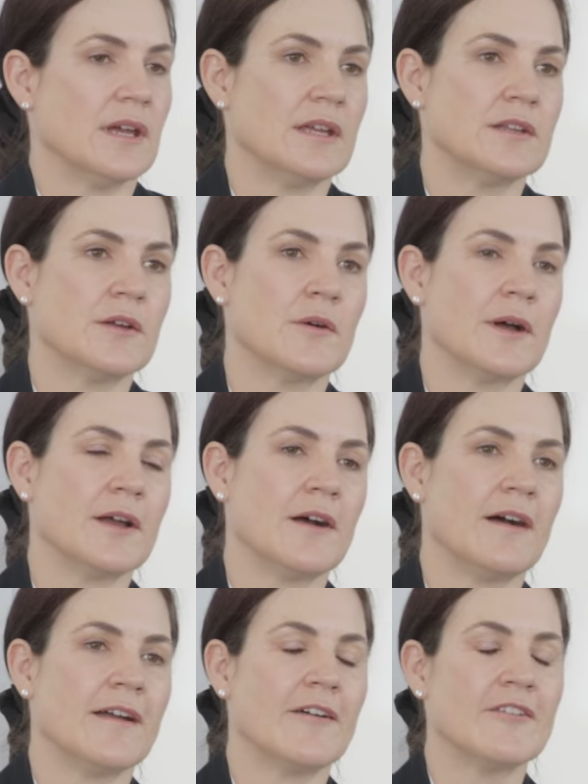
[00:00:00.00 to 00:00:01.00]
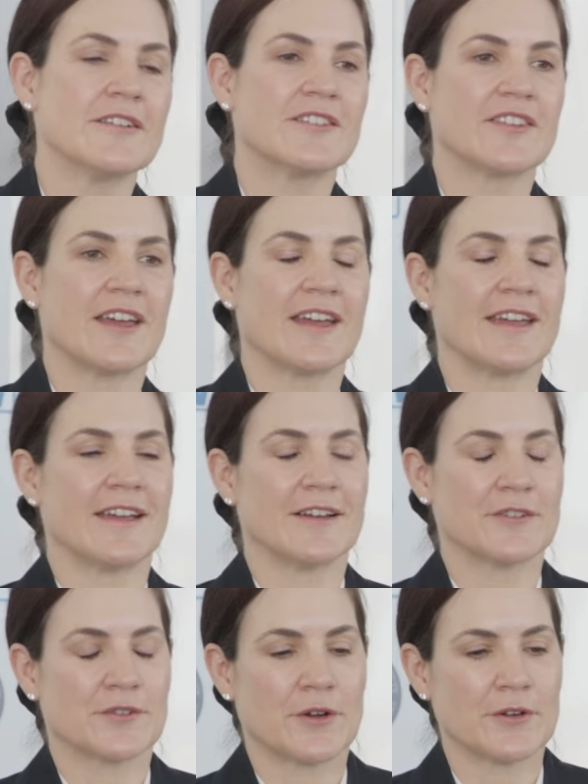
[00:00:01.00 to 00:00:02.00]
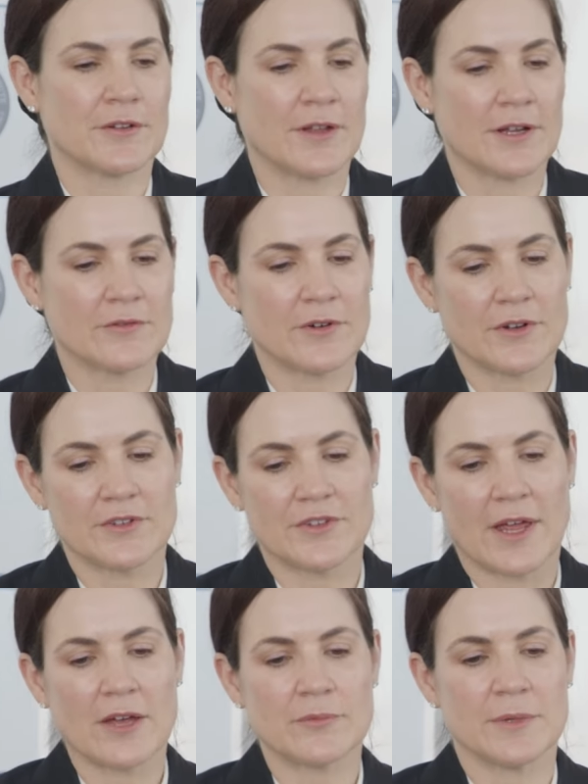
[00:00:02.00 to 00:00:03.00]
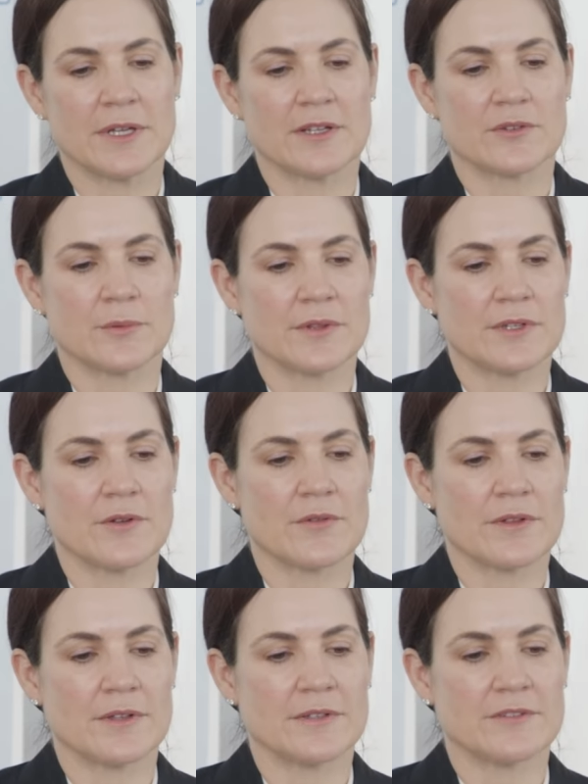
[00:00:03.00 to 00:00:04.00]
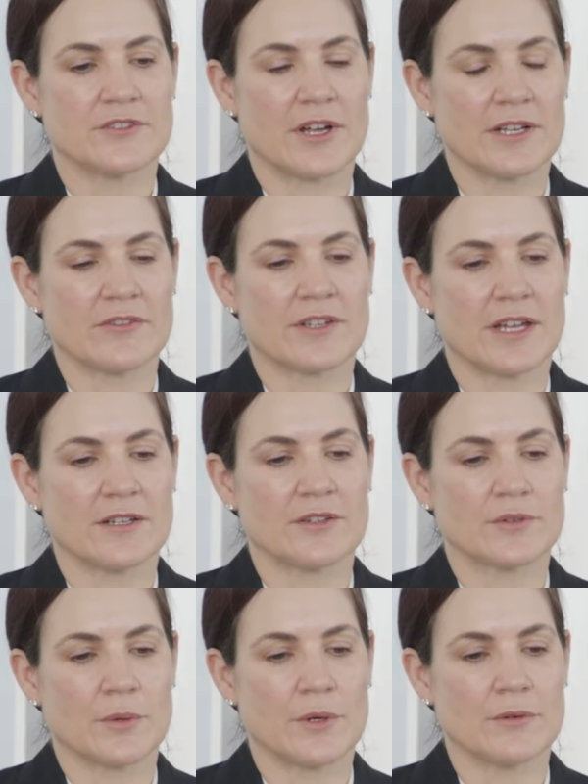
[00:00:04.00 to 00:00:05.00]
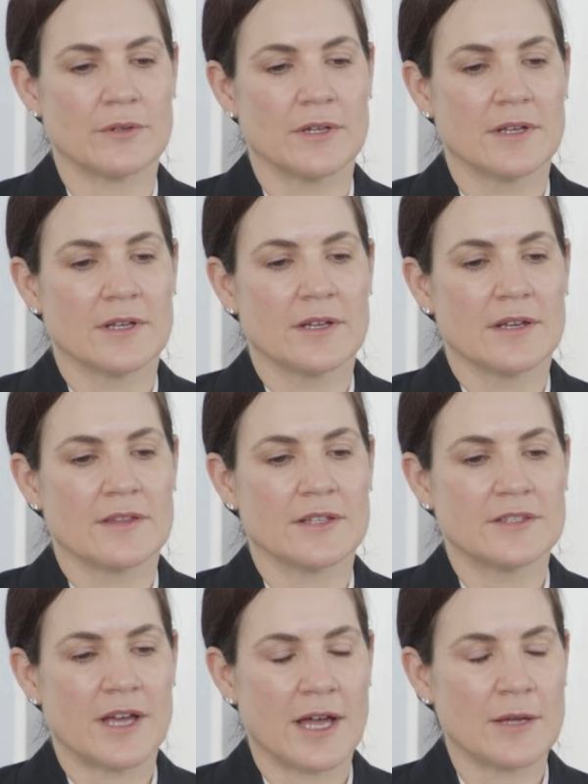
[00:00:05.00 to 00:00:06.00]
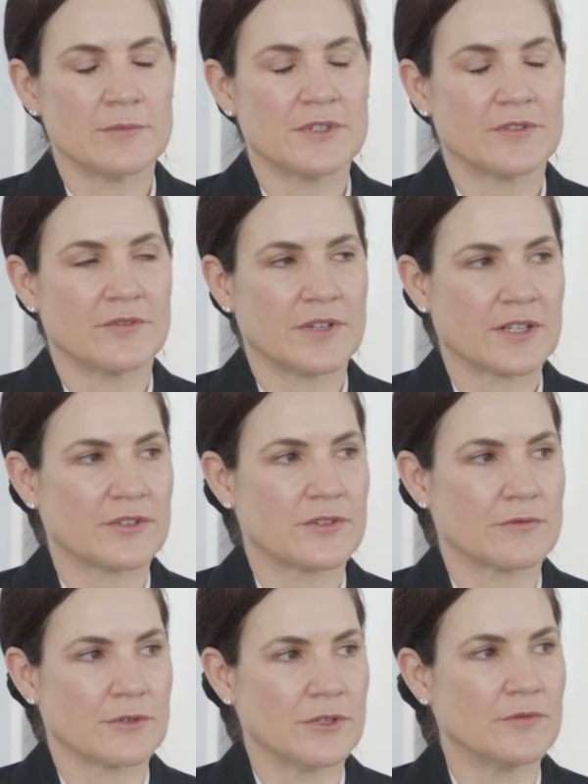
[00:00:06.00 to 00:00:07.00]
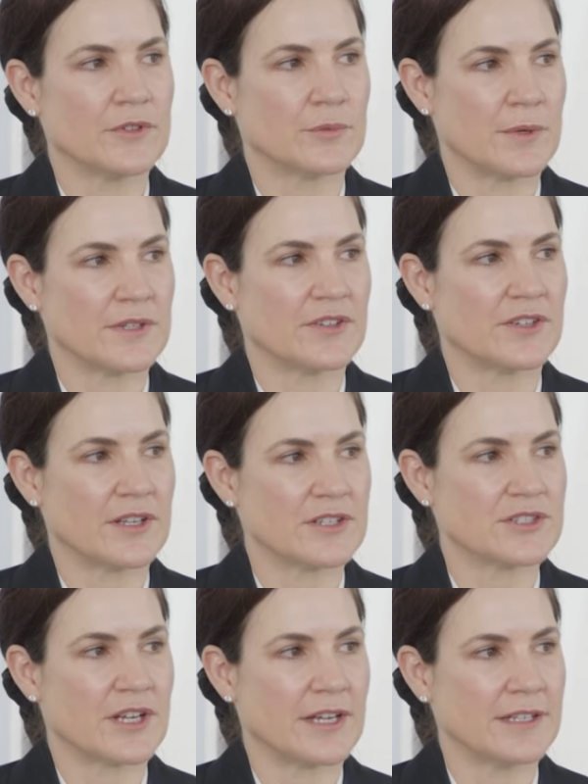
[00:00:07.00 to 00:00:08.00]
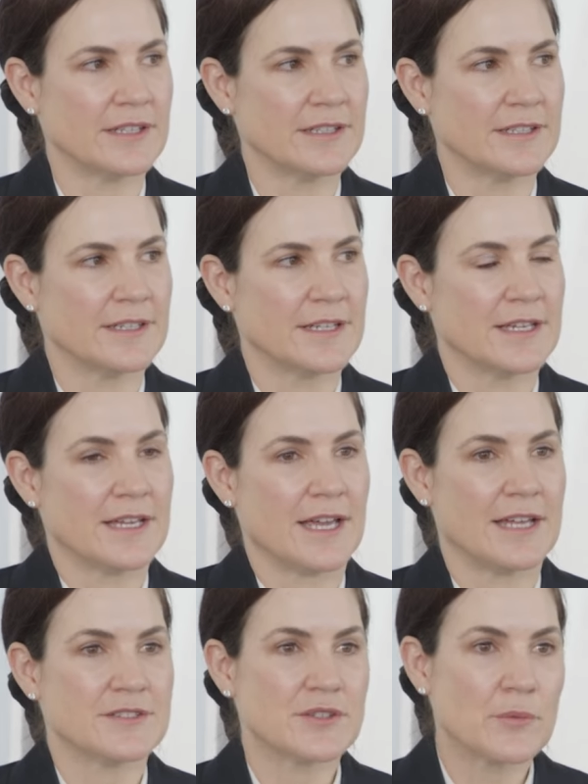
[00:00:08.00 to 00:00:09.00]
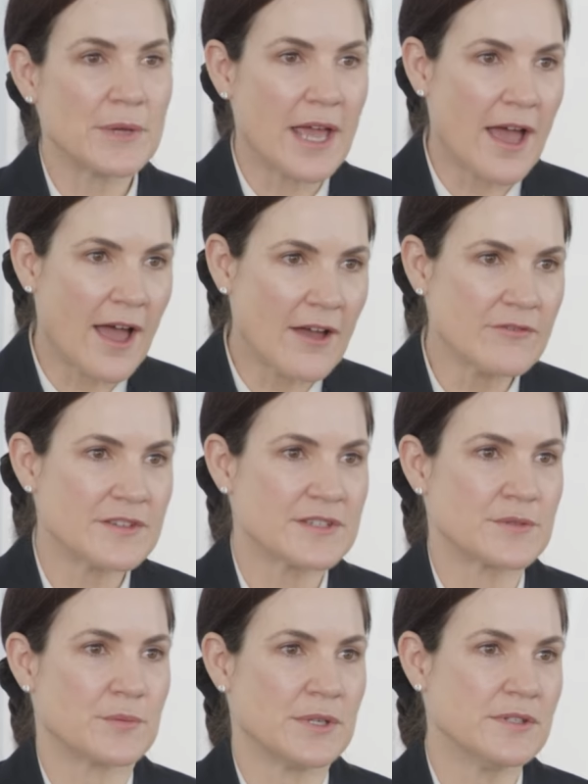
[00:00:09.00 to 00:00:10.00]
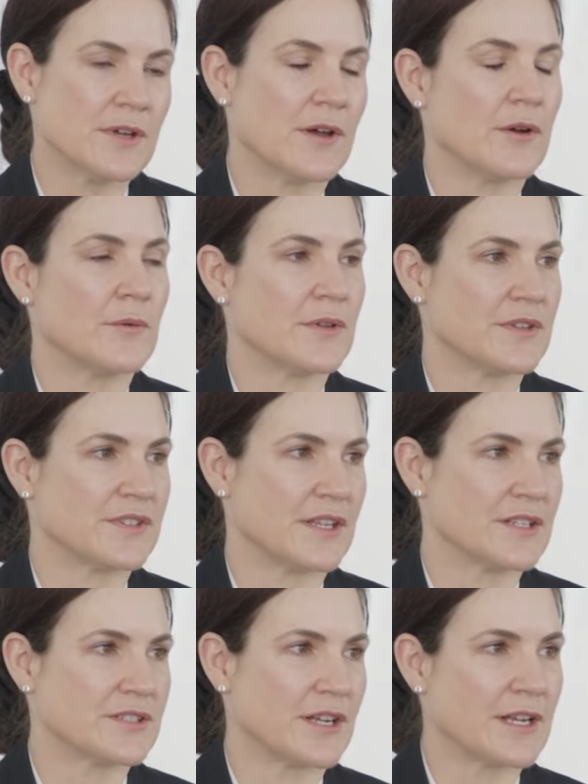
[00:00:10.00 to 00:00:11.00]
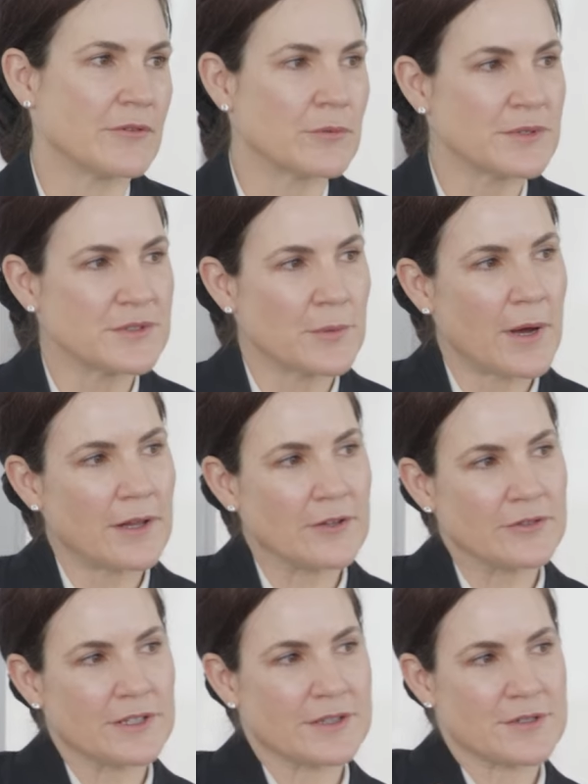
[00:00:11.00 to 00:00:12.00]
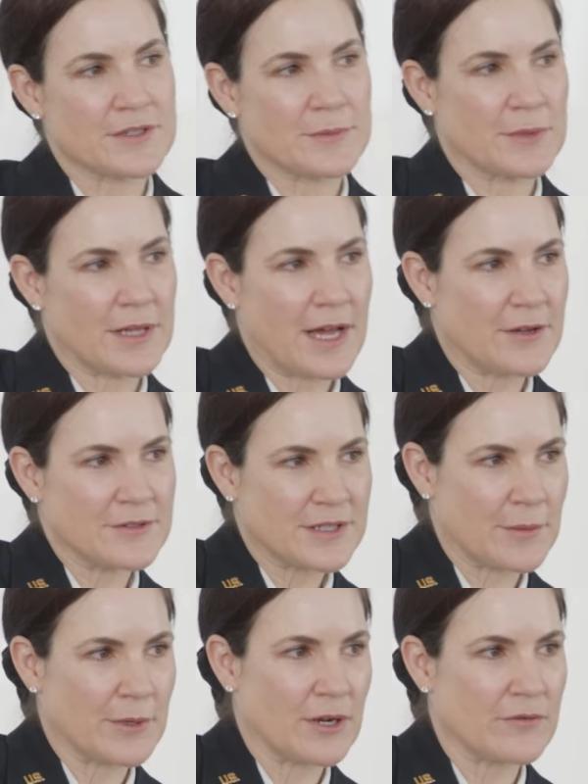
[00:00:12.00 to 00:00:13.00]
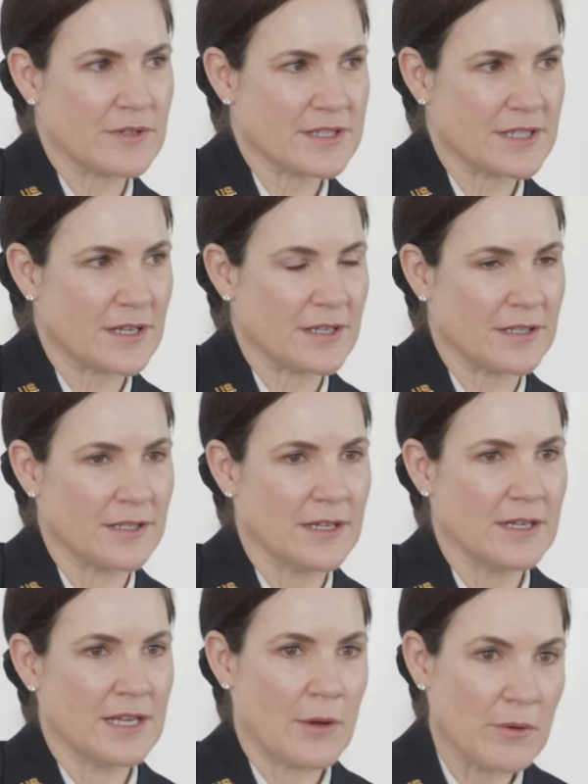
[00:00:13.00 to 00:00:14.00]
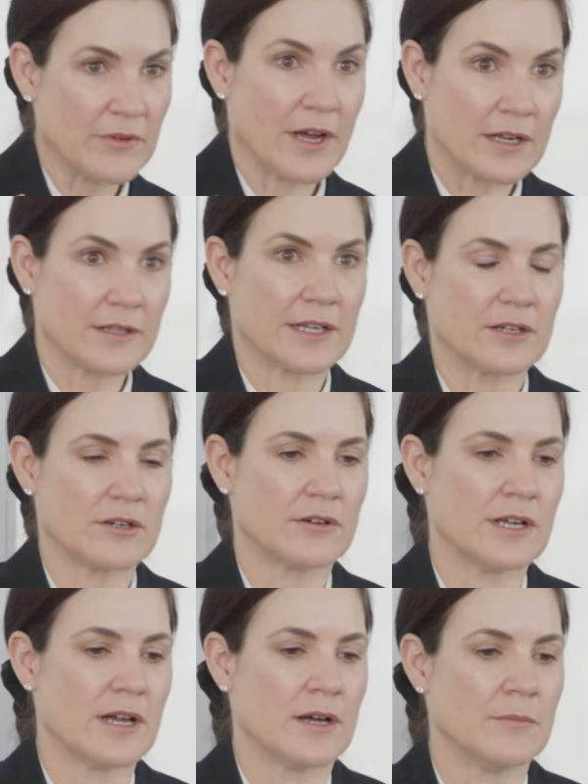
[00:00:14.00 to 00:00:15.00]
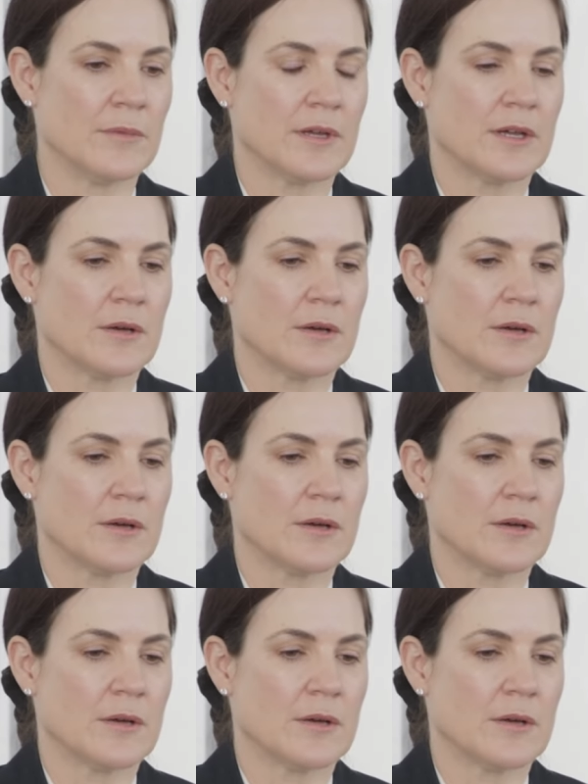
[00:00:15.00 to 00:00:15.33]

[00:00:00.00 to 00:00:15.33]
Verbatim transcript: And you know, I, I always say, I start a lot of our staff meetings with, you know, the, John F. Kennedy's quote the time to fix the roof is when the sun is shining. Right. And so we have this window where the sun is shining. Every once in a while, I feel like there's some clouds coming over the sun, and we've got to like hurry up.